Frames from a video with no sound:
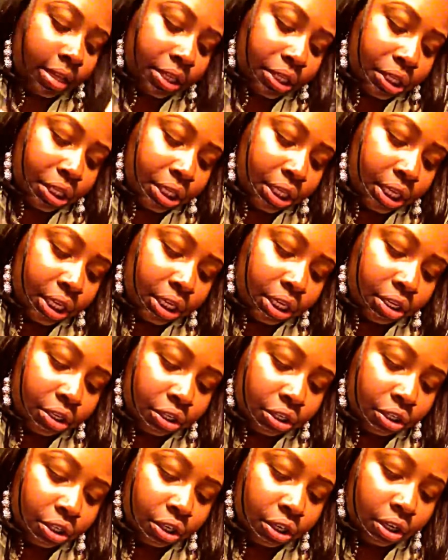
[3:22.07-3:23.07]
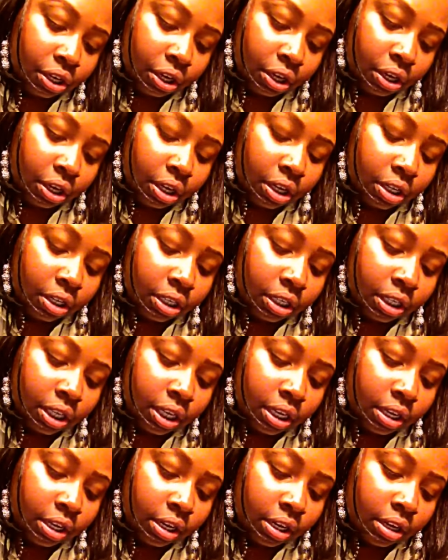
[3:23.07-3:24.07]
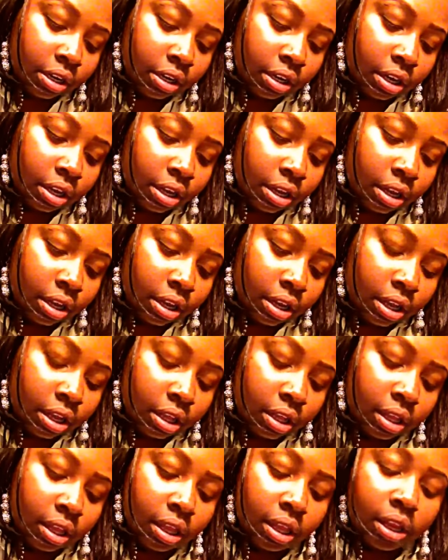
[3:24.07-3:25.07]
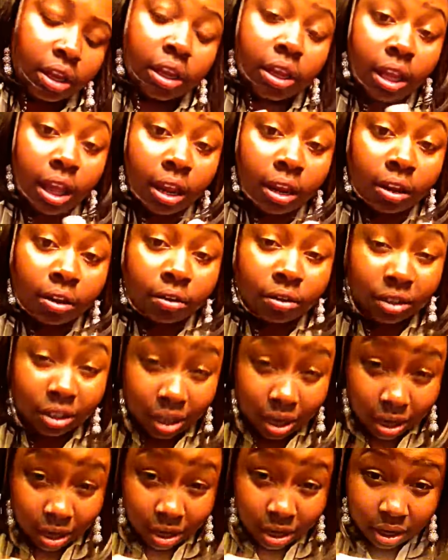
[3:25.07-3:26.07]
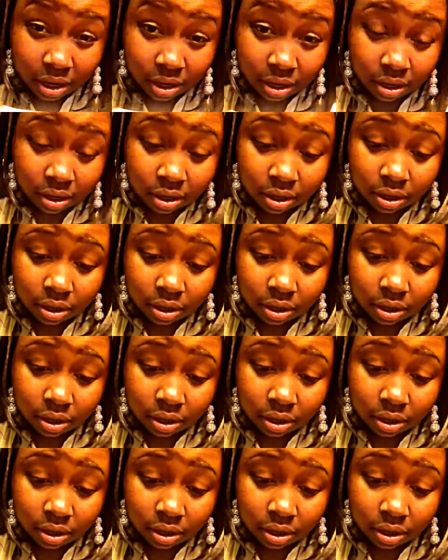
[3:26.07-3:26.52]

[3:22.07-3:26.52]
signature concealer in a yellow jar.